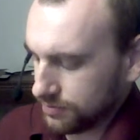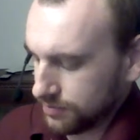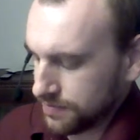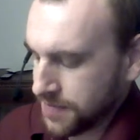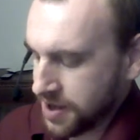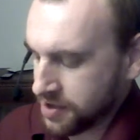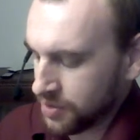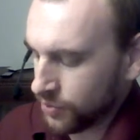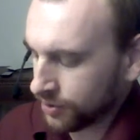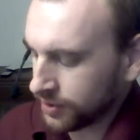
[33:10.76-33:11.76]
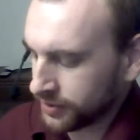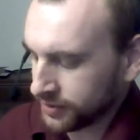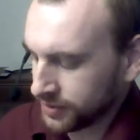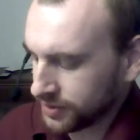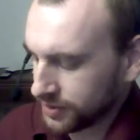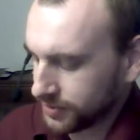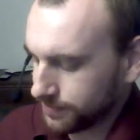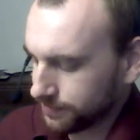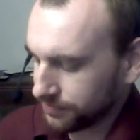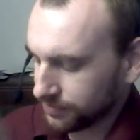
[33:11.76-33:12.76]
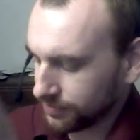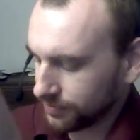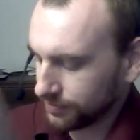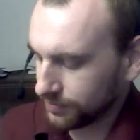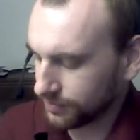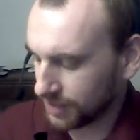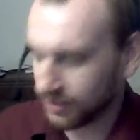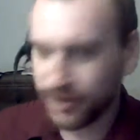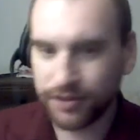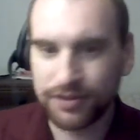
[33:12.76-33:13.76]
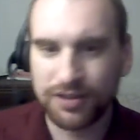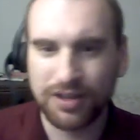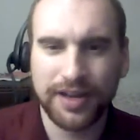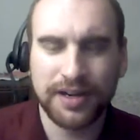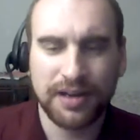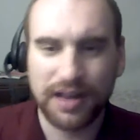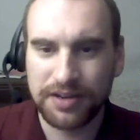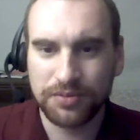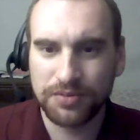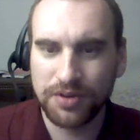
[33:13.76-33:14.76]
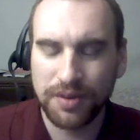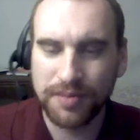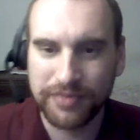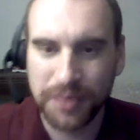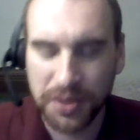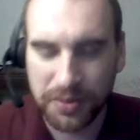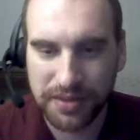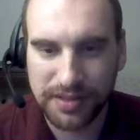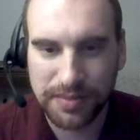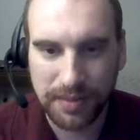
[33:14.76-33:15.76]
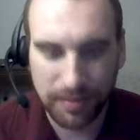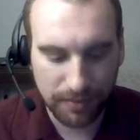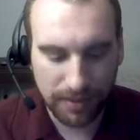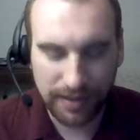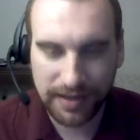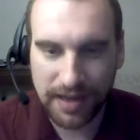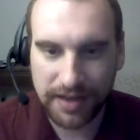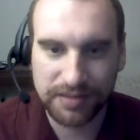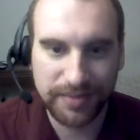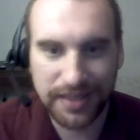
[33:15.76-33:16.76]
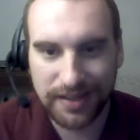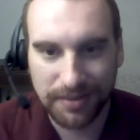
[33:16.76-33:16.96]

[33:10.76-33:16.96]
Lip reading: Mary Wilkins, Leonard Klein. I don't know. I'm not familiar with these people. Well, I got to be.